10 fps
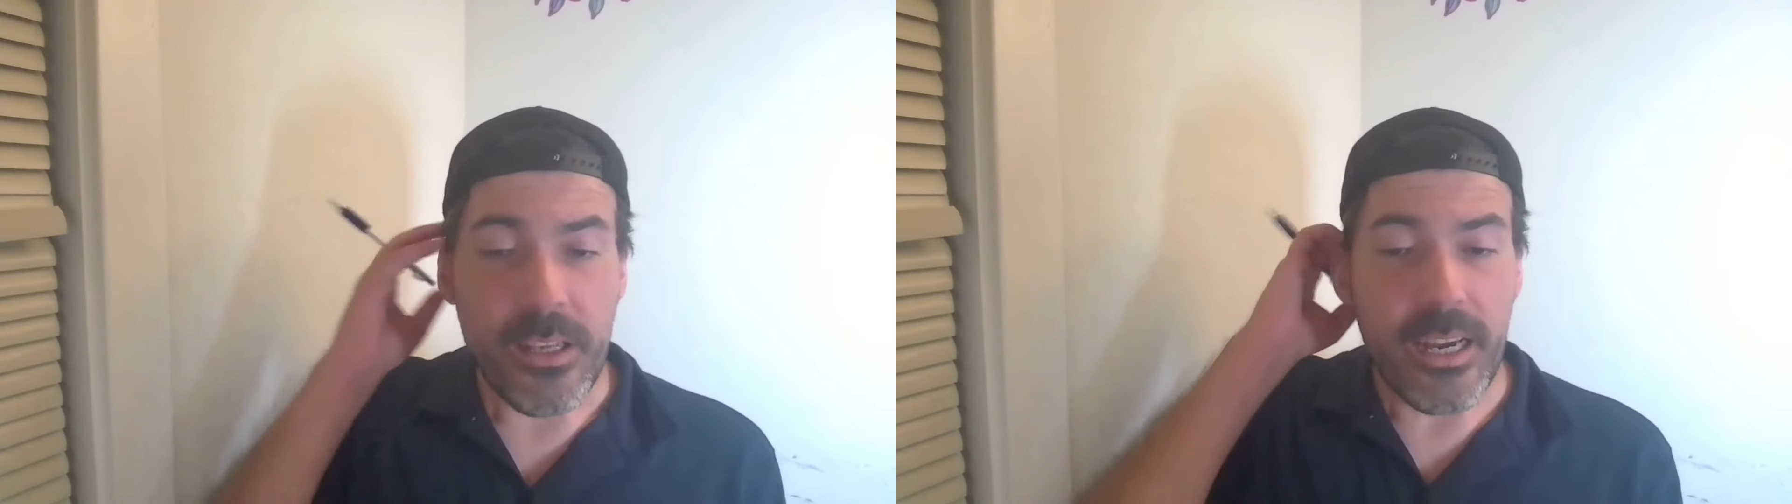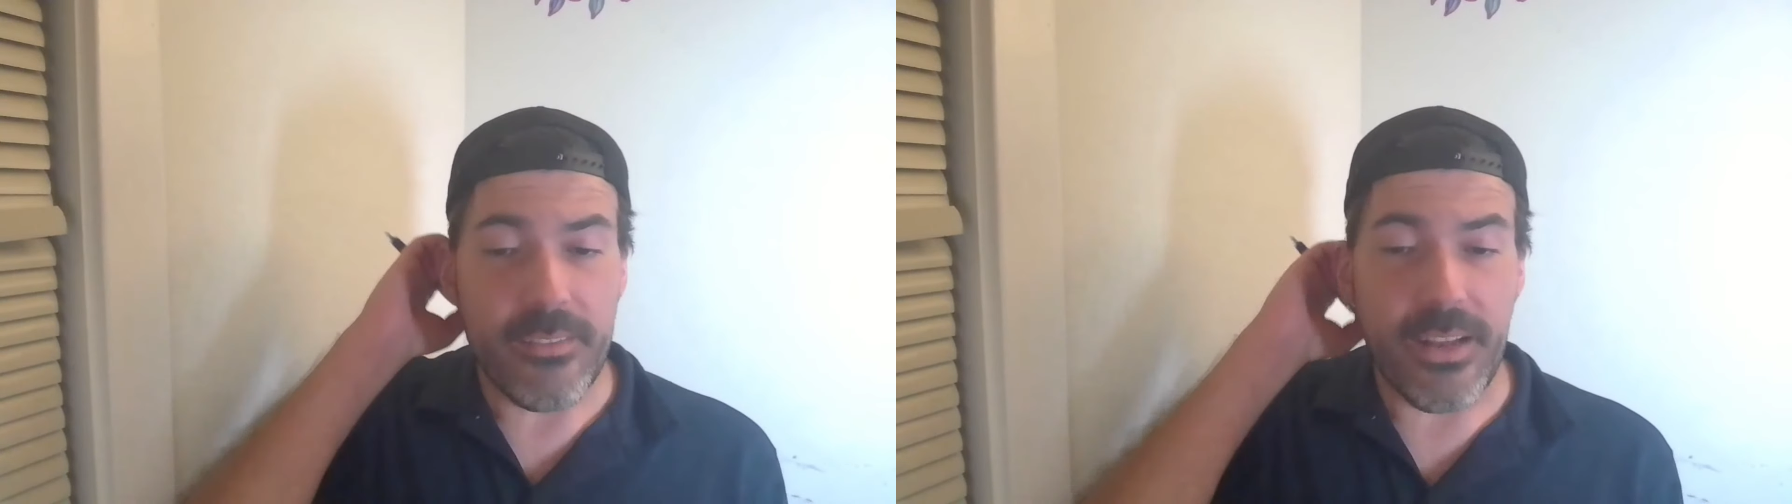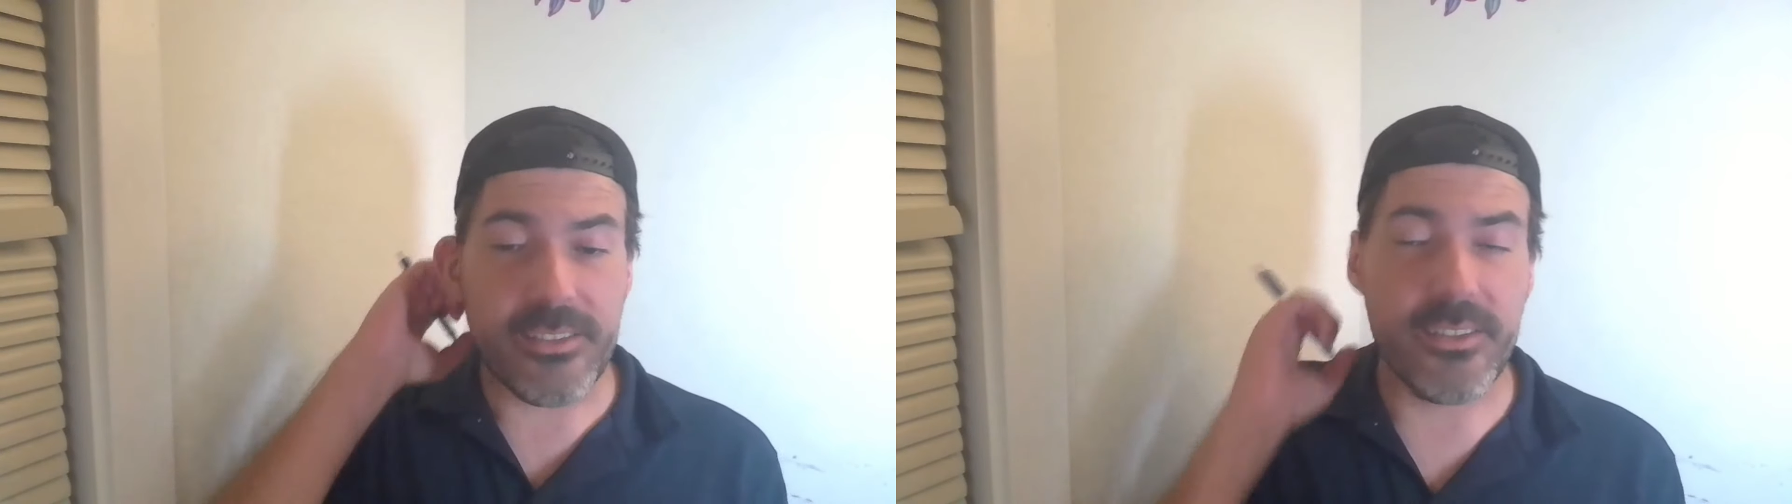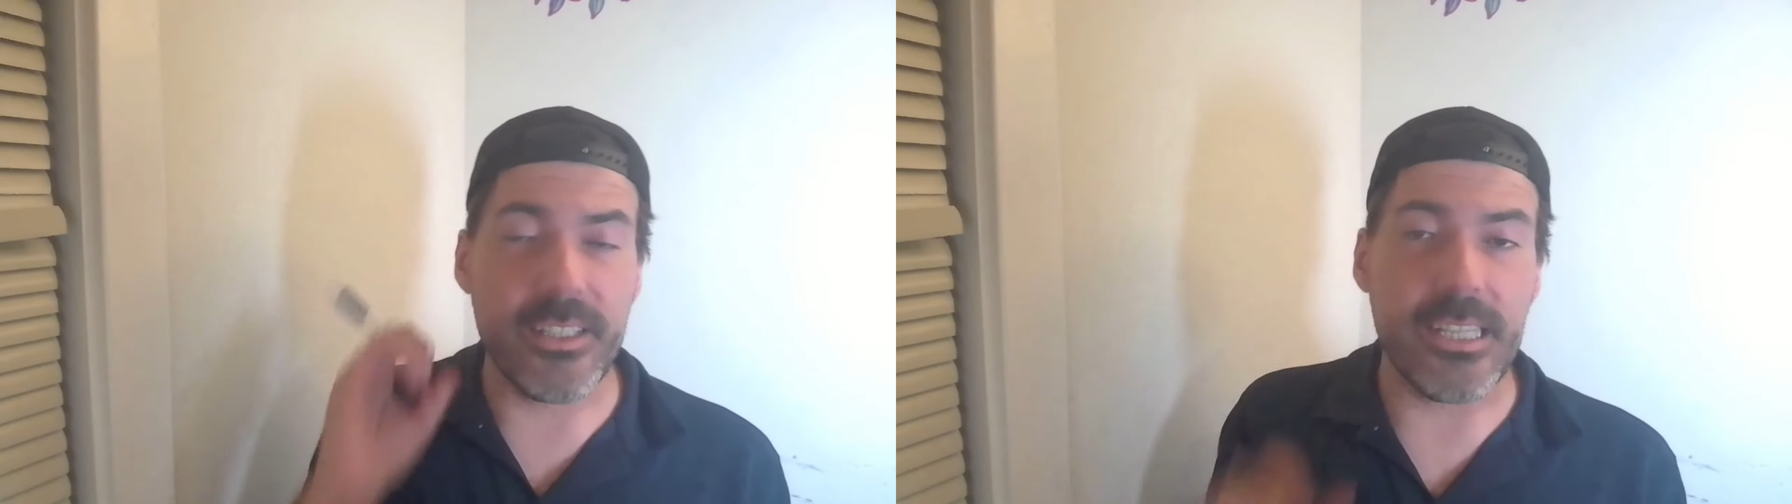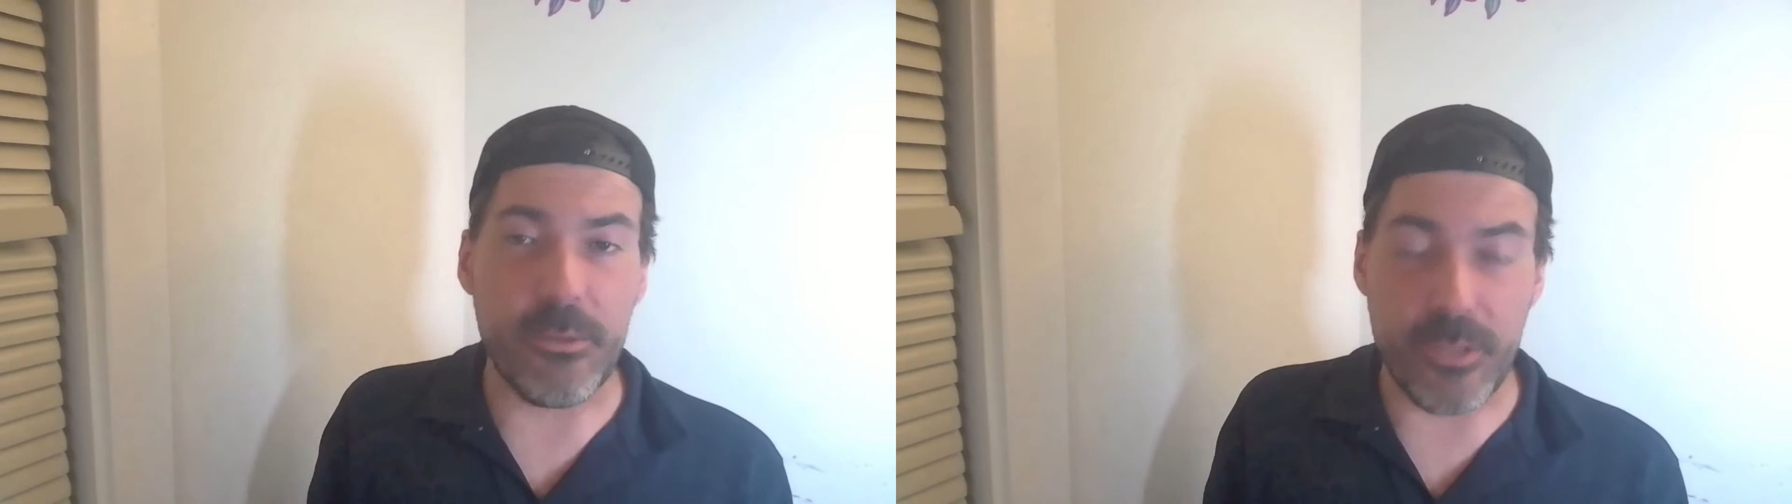And that's the
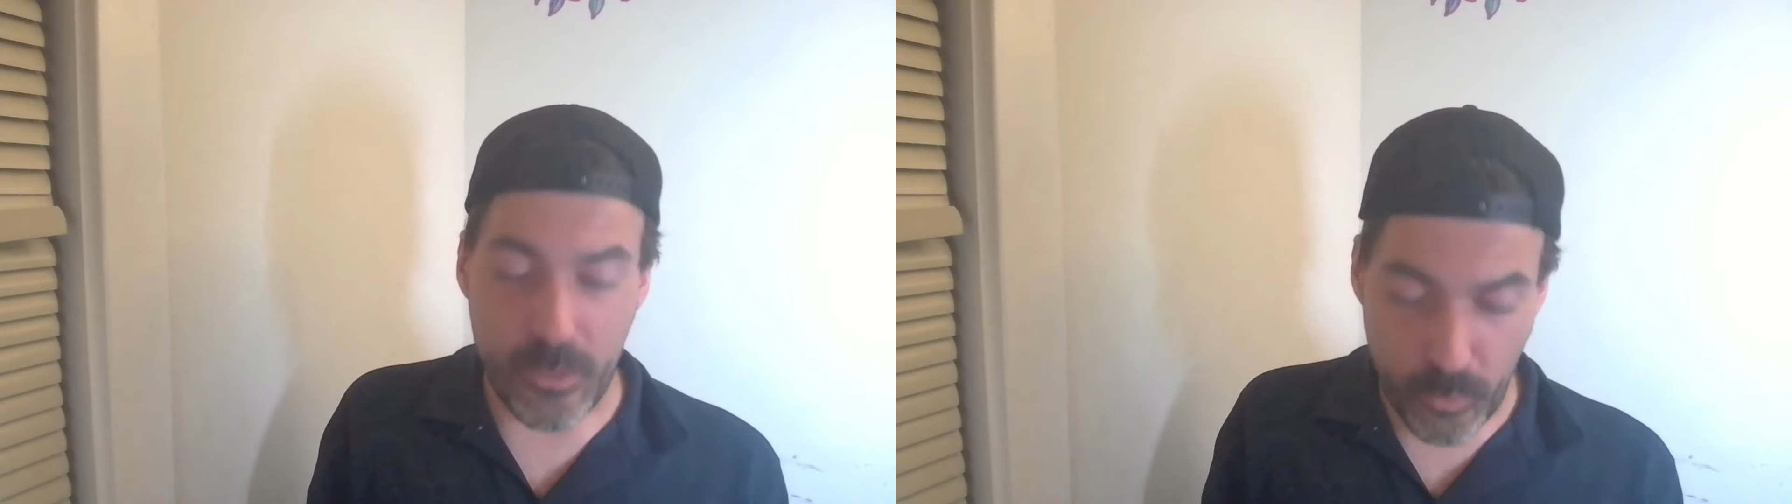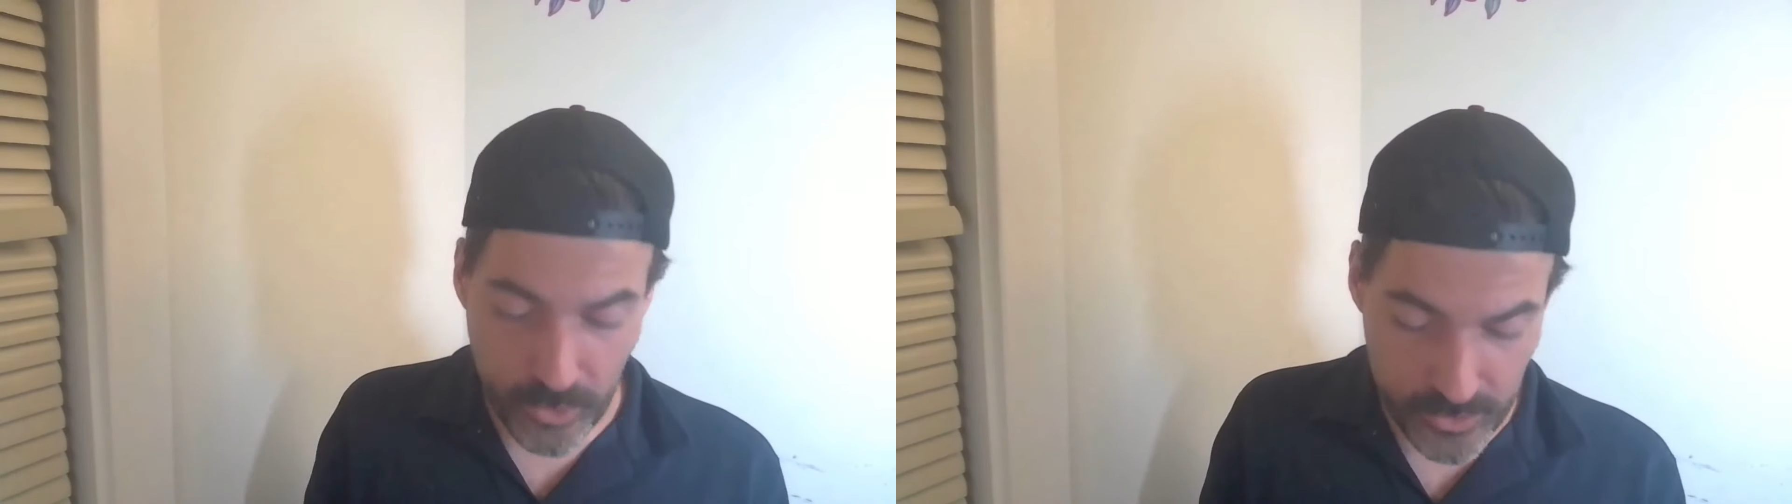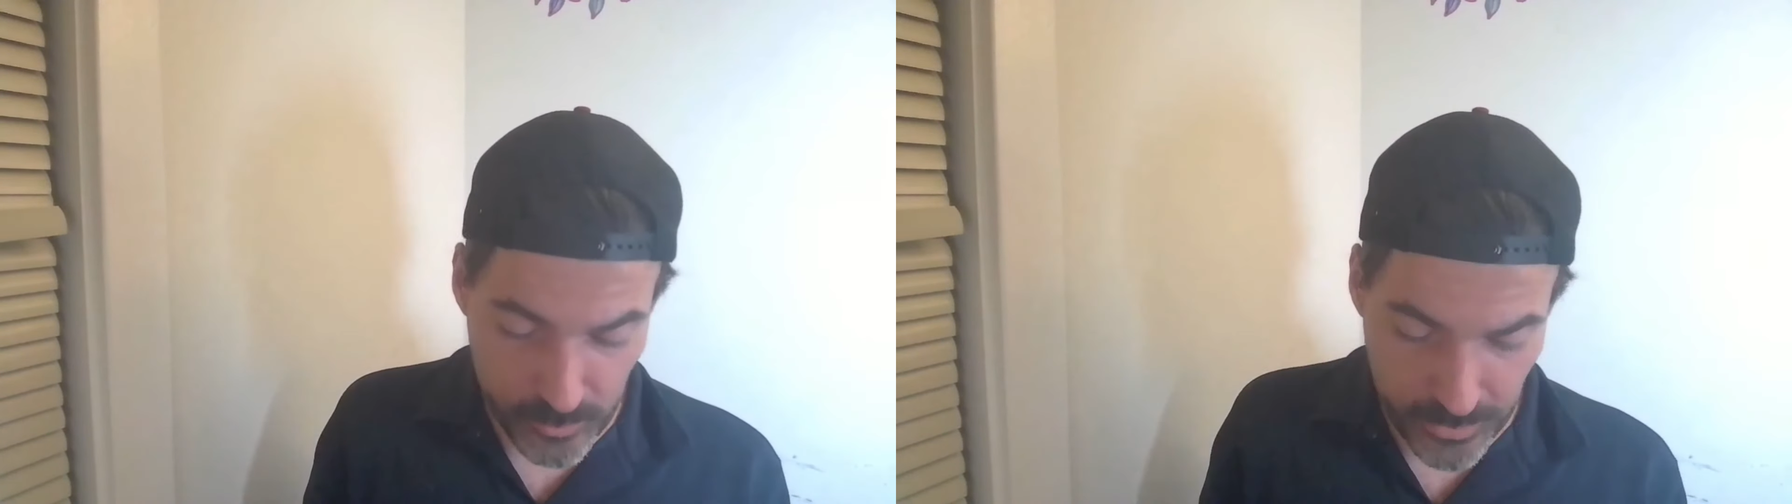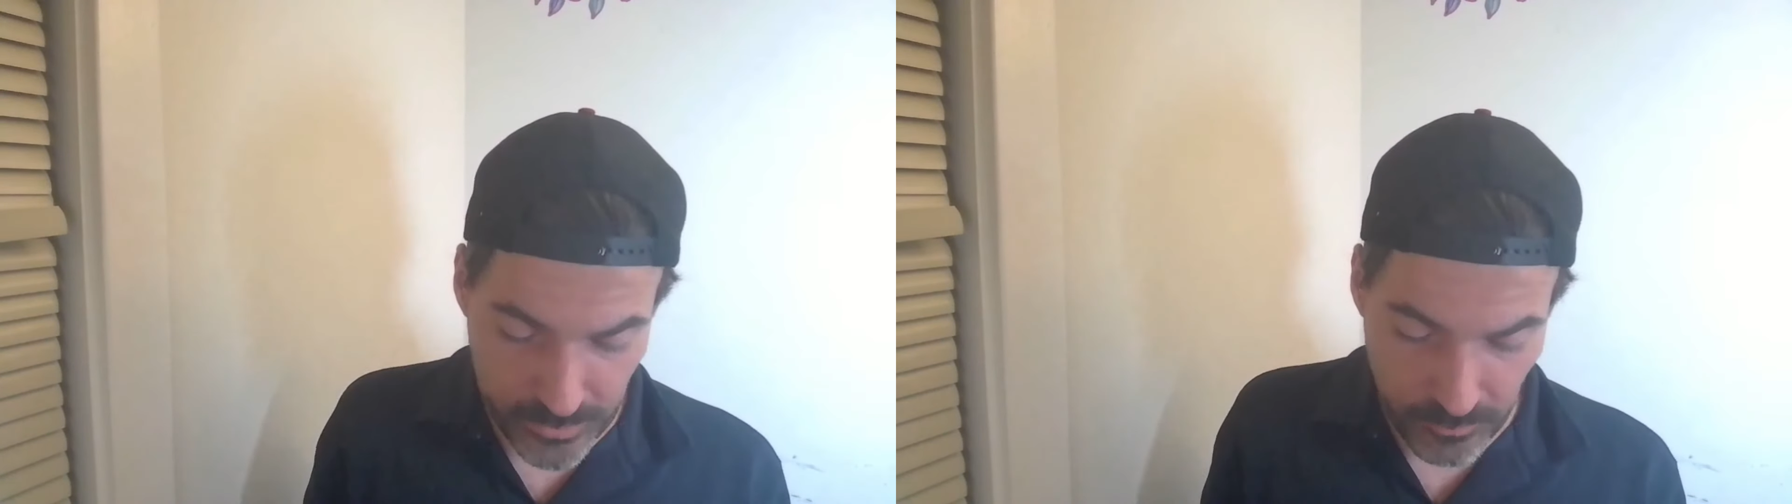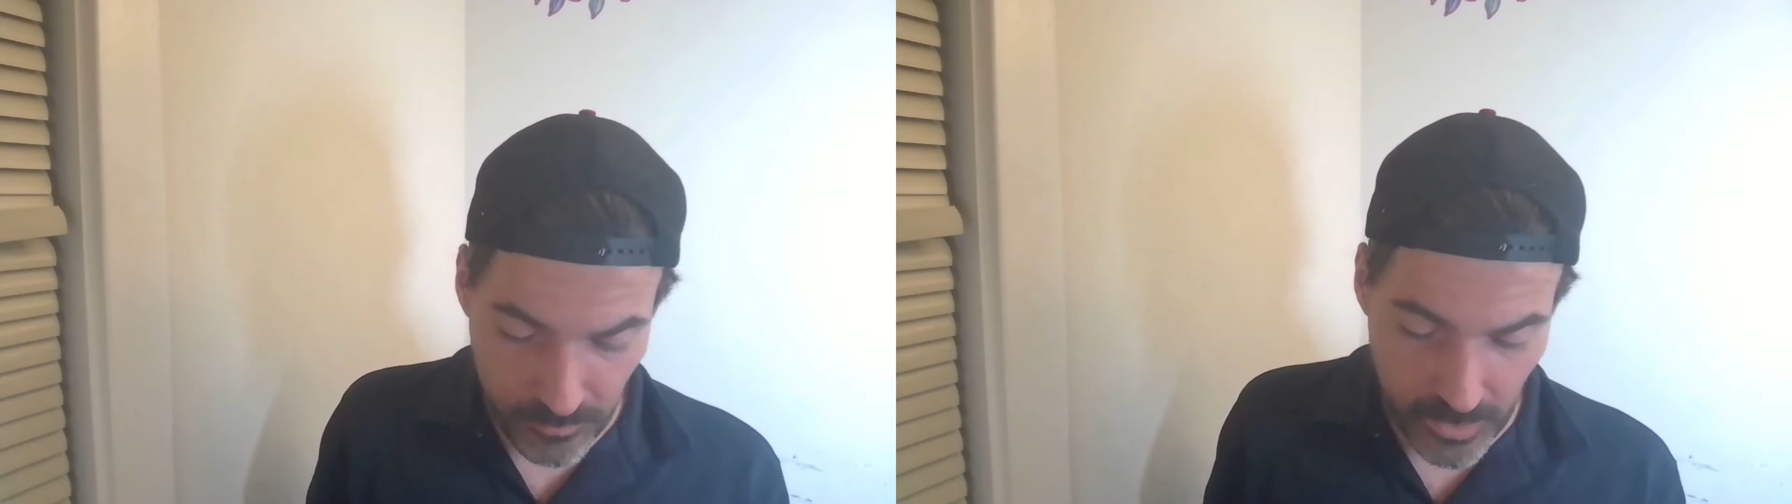thing that really worries me.